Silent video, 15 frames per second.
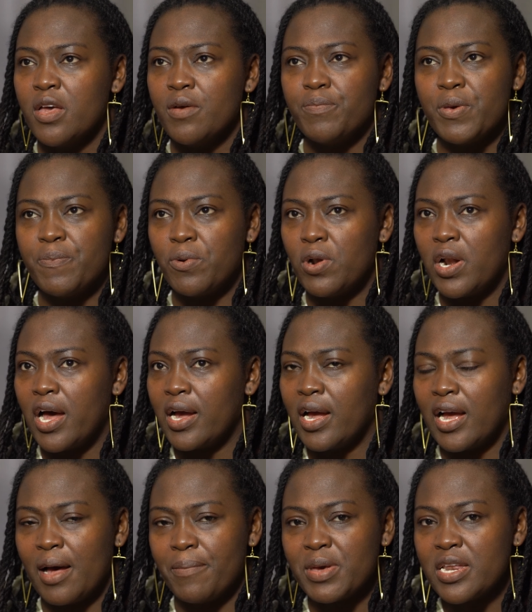People are
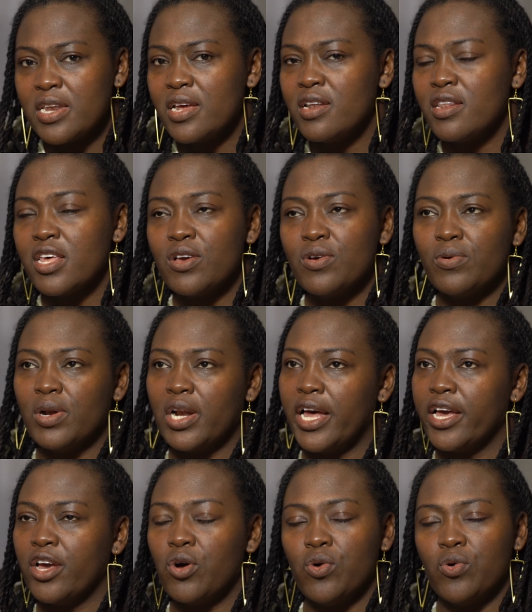coming and they go
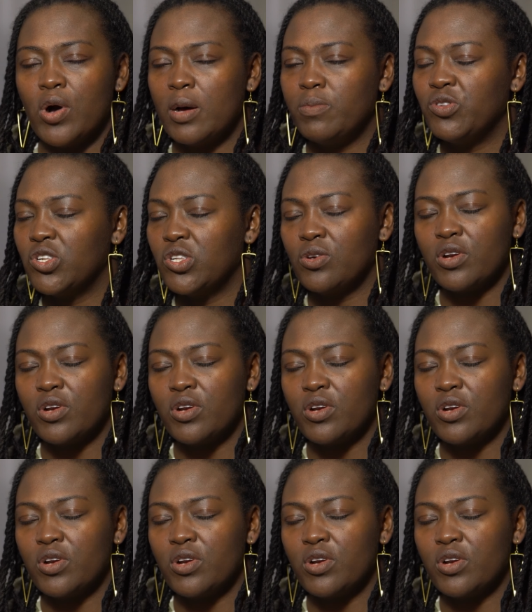like, oh, I'm just